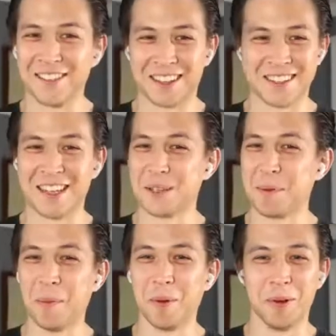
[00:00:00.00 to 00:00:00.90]
like there's lots of
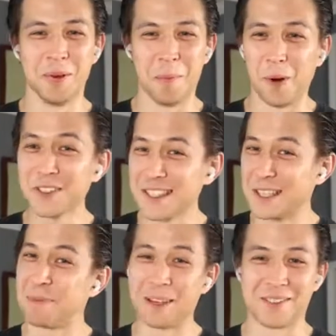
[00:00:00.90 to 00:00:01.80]
people who mostly
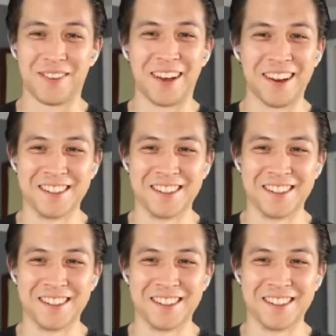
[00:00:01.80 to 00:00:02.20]
speak Spanish.